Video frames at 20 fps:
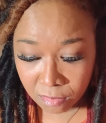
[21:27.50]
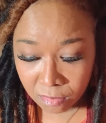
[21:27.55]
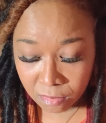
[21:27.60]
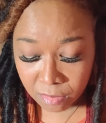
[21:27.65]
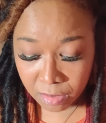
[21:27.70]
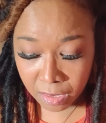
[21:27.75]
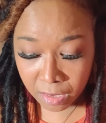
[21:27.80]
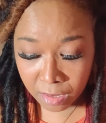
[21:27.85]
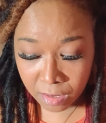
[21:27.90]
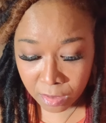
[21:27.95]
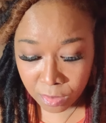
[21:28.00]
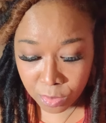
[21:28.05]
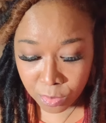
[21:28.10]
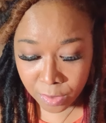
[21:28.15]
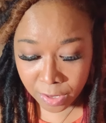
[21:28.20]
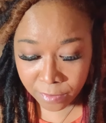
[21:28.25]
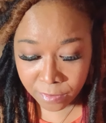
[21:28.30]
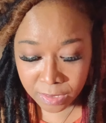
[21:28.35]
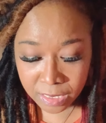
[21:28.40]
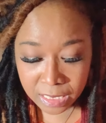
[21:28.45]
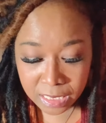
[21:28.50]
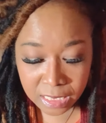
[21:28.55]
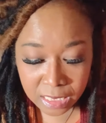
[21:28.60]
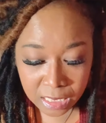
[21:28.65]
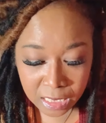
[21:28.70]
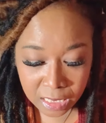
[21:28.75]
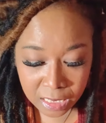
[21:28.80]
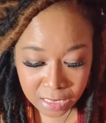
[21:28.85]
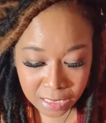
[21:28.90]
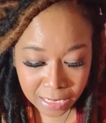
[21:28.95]
Yeah, whoever this
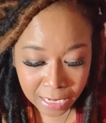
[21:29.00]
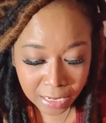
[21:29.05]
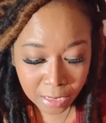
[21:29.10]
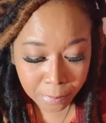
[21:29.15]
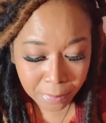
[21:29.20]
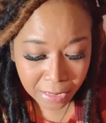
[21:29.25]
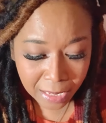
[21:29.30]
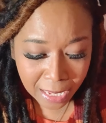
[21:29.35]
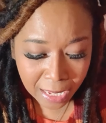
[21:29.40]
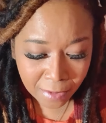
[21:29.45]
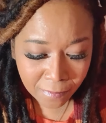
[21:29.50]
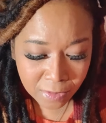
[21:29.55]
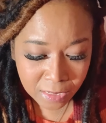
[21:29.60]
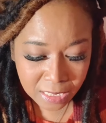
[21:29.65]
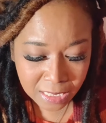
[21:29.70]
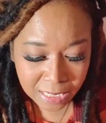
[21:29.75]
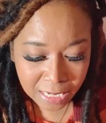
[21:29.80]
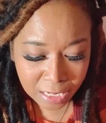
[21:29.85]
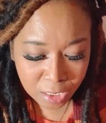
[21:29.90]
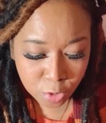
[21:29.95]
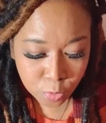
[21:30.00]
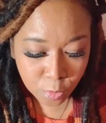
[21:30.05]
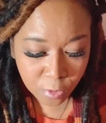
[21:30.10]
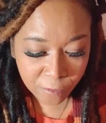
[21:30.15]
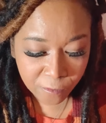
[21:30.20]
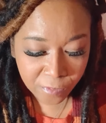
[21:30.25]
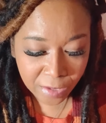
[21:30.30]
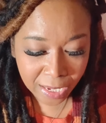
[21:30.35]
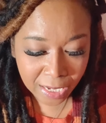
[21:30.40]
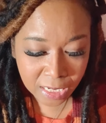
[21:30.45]
is, they could be having sexual
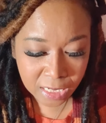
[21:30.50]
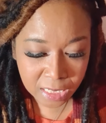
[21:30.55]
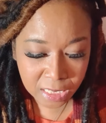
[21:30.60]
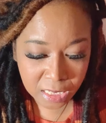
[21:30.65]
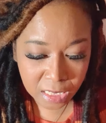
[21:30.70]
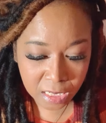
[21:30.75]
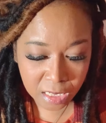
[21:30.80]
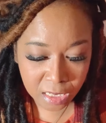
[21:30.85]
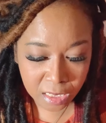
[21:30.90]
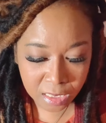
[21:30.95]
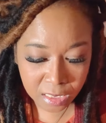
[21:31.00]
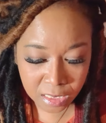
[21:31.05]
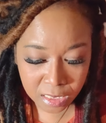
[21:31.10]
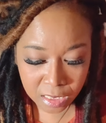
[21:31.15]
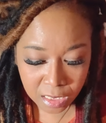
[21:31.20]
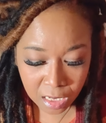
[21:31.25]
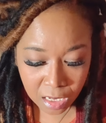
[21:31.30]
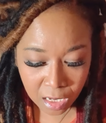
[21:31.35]
fantasies.